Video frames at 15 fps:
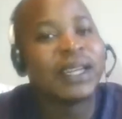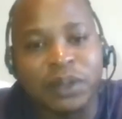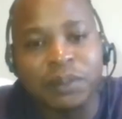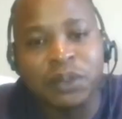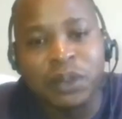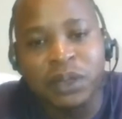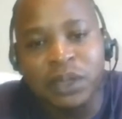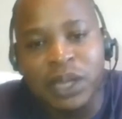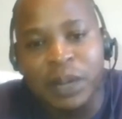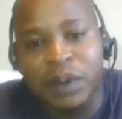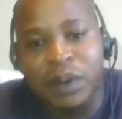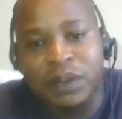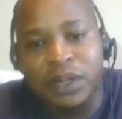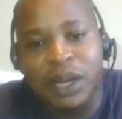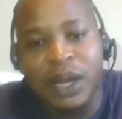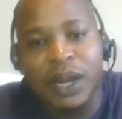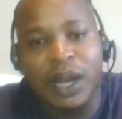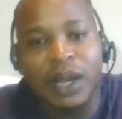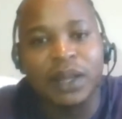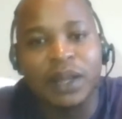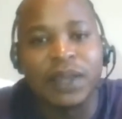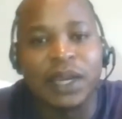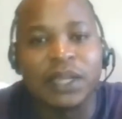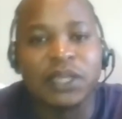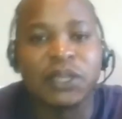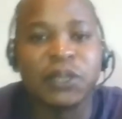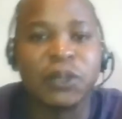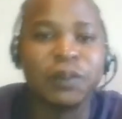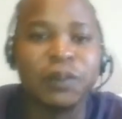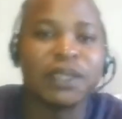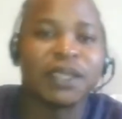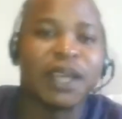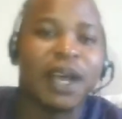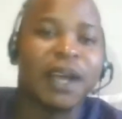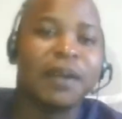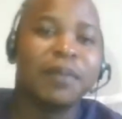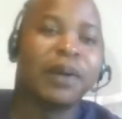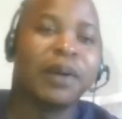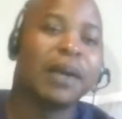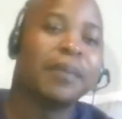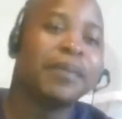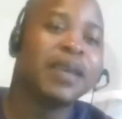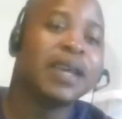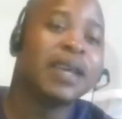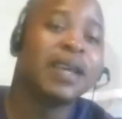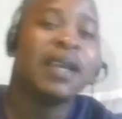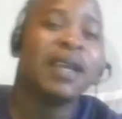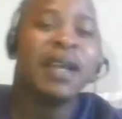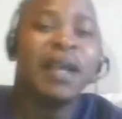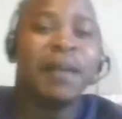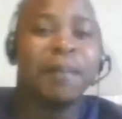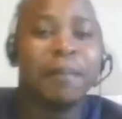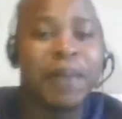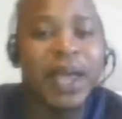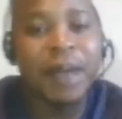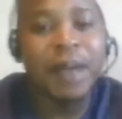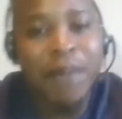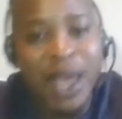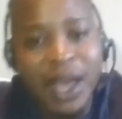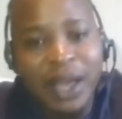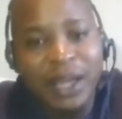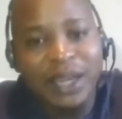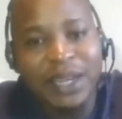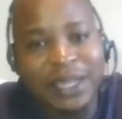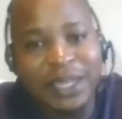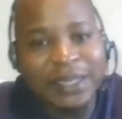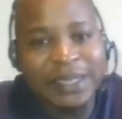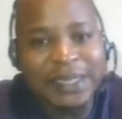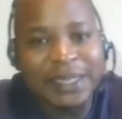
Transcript: I'm talking about none other than Dumisani Mbebe, ne?